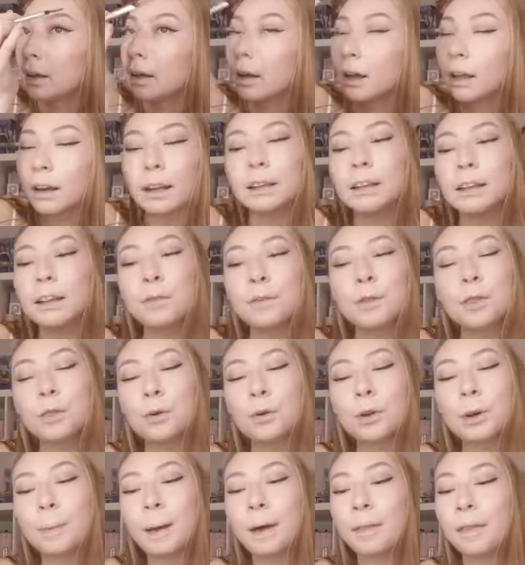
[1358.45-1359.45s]
And I'd never
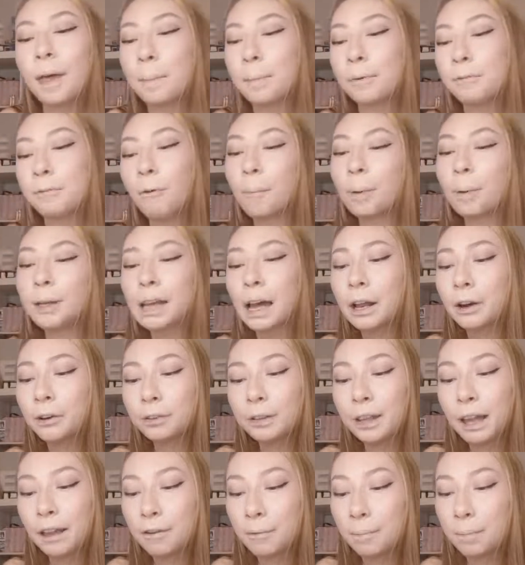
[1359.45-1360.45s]
thought about that before because I don't
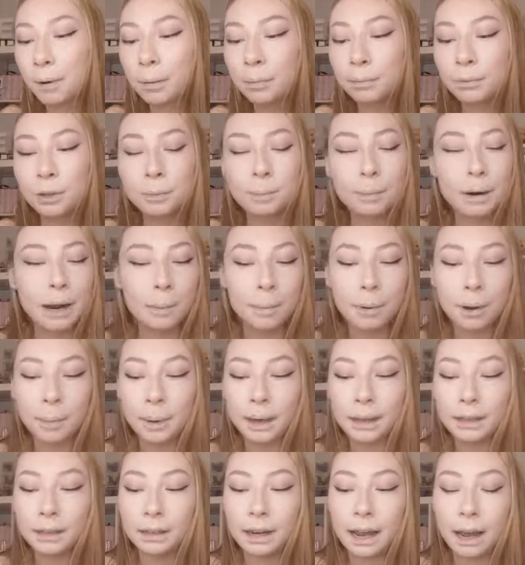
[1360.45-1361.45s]
really have a problem with brow
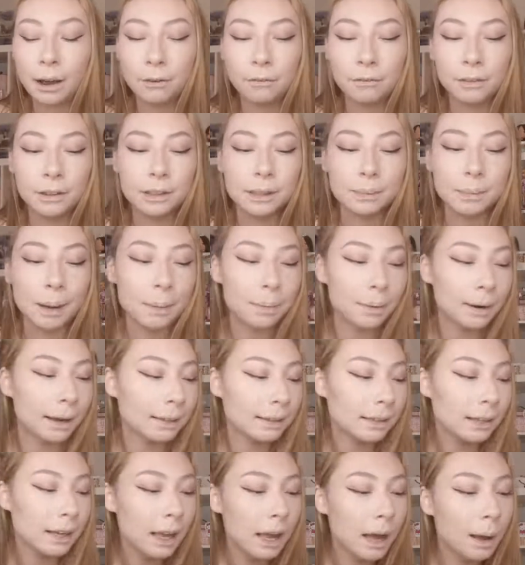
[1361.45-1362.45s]
pomade and how it feels in my
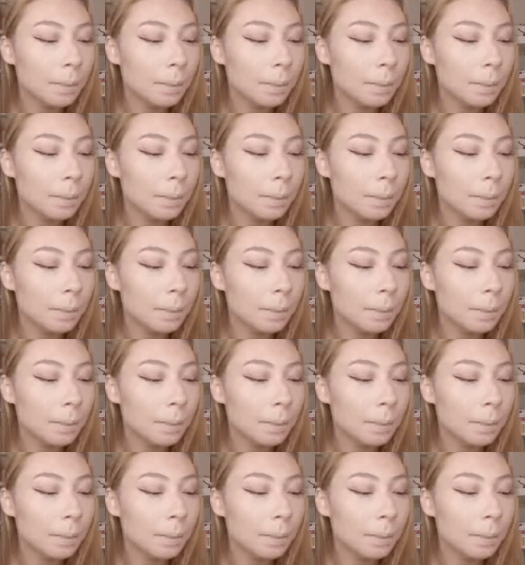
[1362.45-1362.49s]
brows.